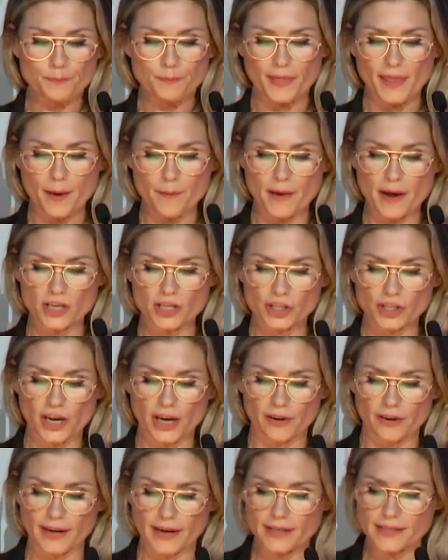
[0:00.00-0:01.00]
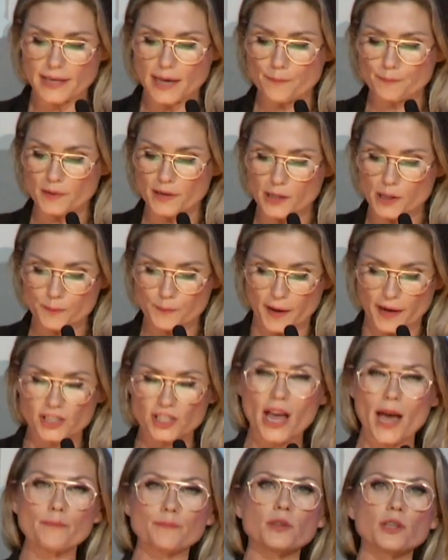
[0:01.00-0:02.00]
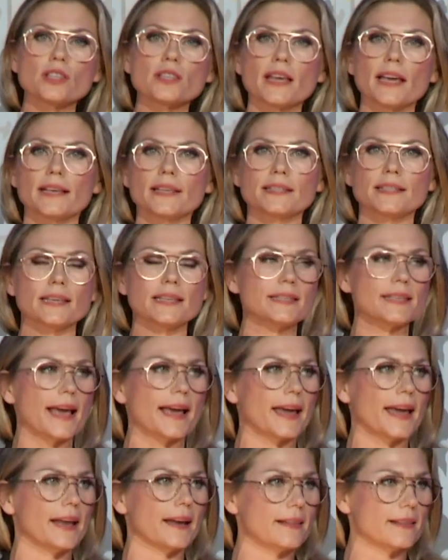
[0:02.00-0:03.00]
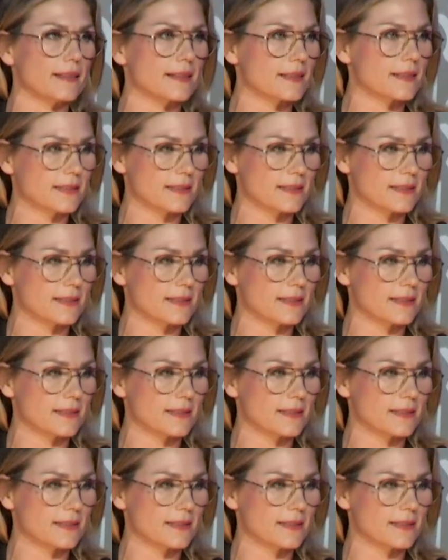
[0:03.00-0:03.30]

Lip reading: they may share an acceptance speech up to 60 seconds.